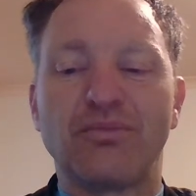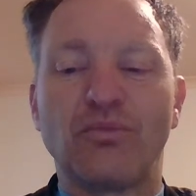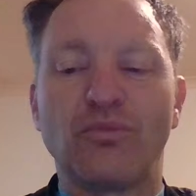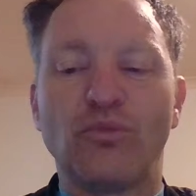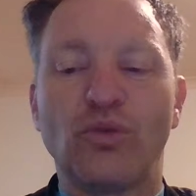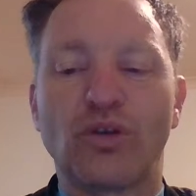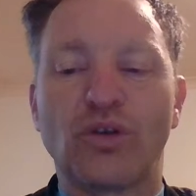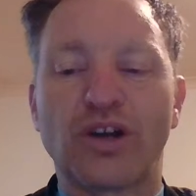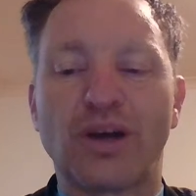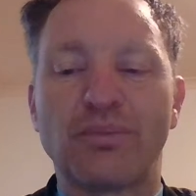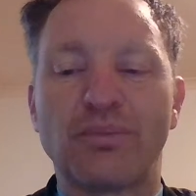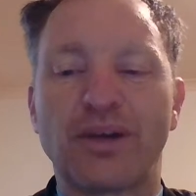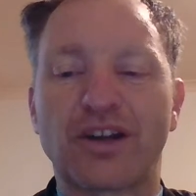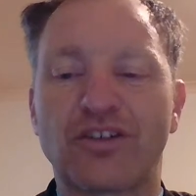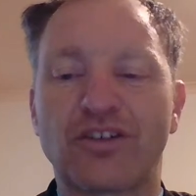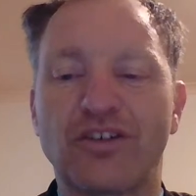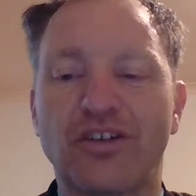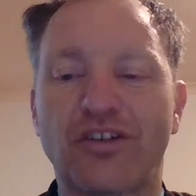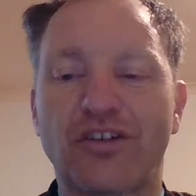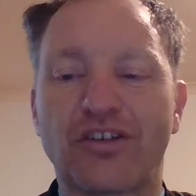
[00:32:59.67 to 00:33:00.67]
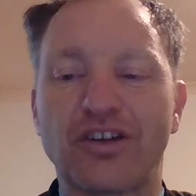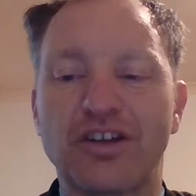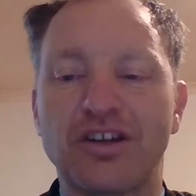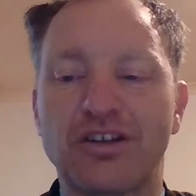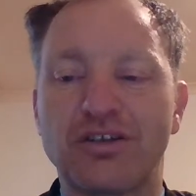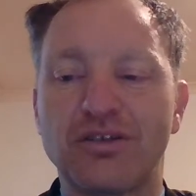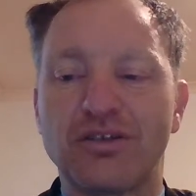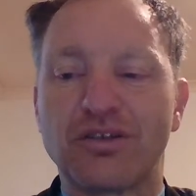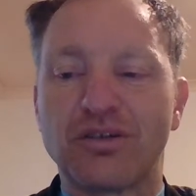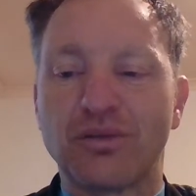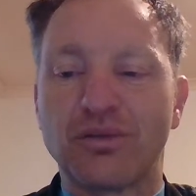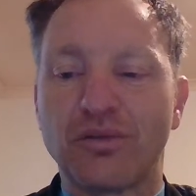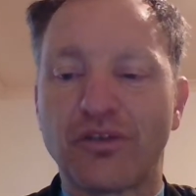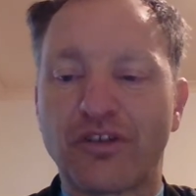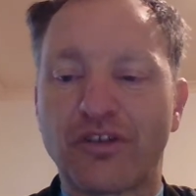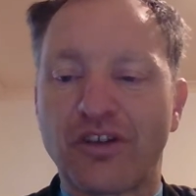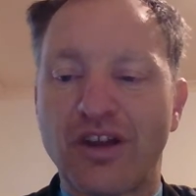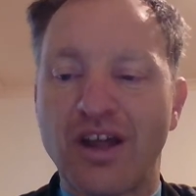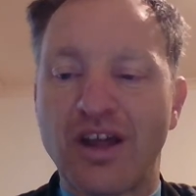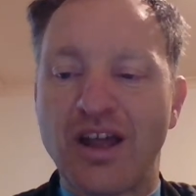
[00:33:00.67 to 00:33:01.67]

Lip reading: will come back to your CQ calls.